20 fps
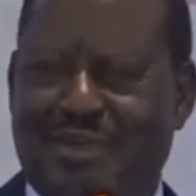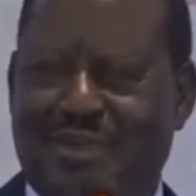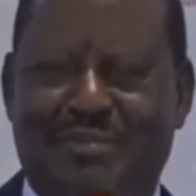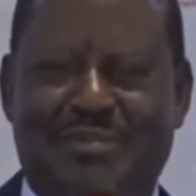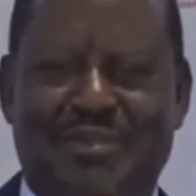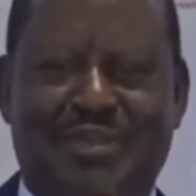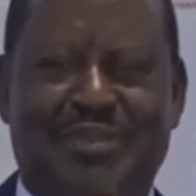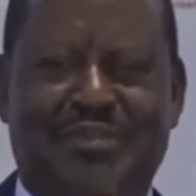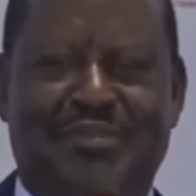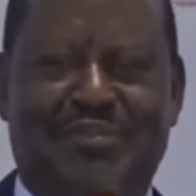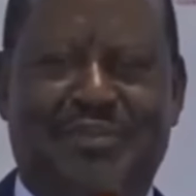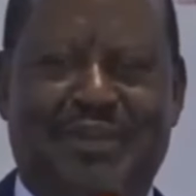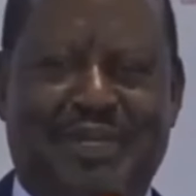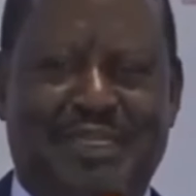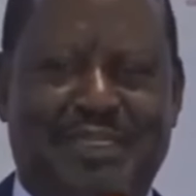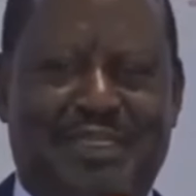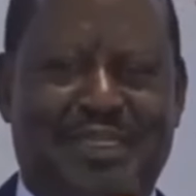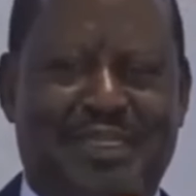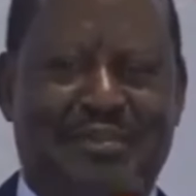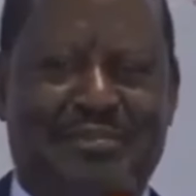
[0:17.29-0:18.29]
have been
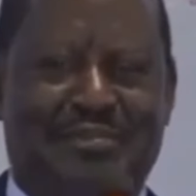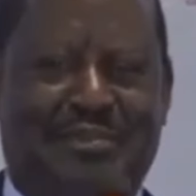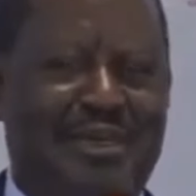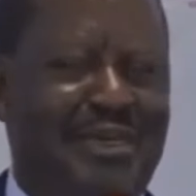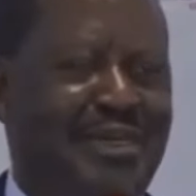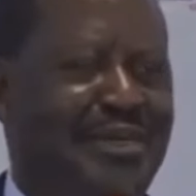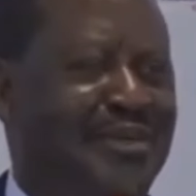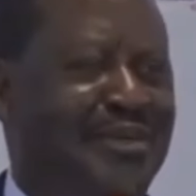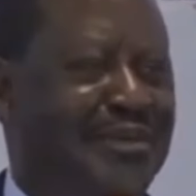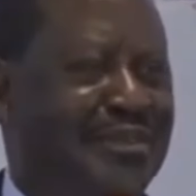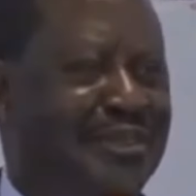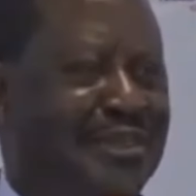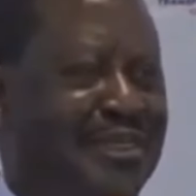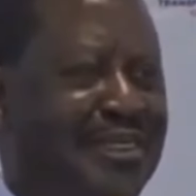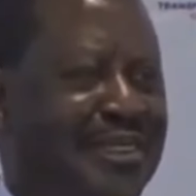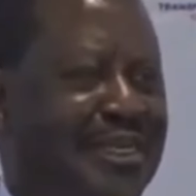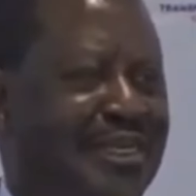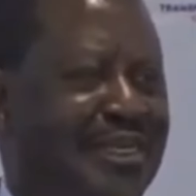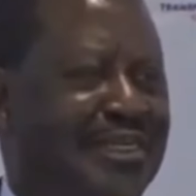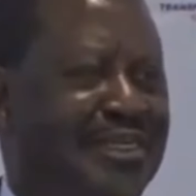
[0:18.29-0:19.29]
invited by
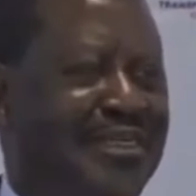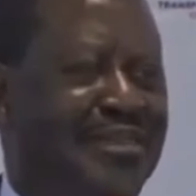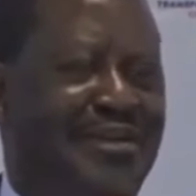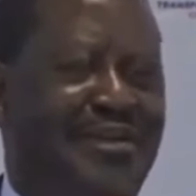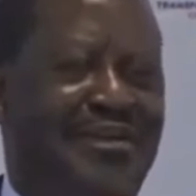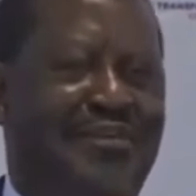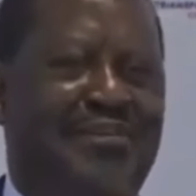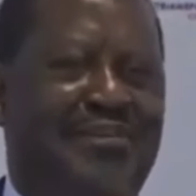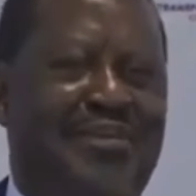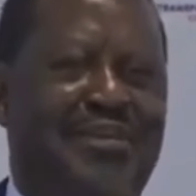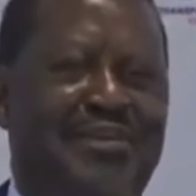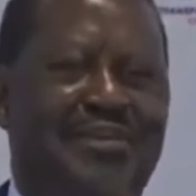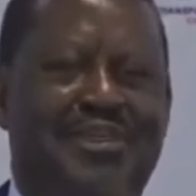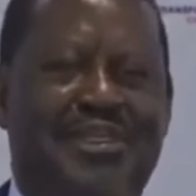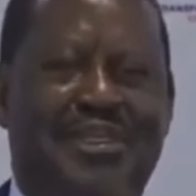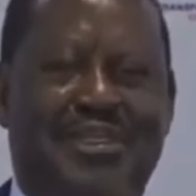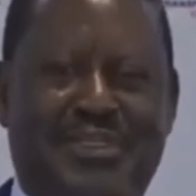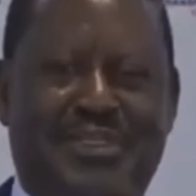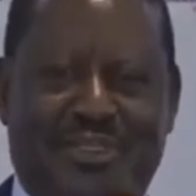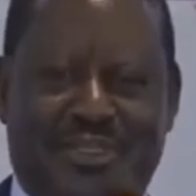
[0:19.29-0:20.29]
Konrad Adenauer
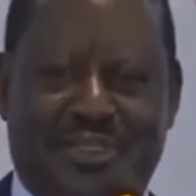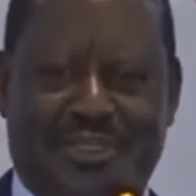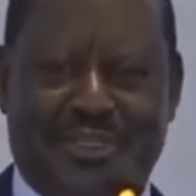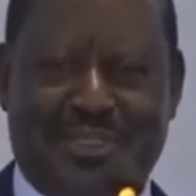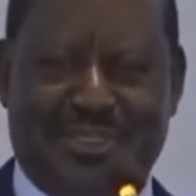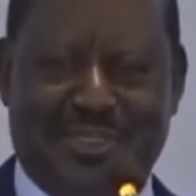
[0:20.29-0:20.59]
Foundation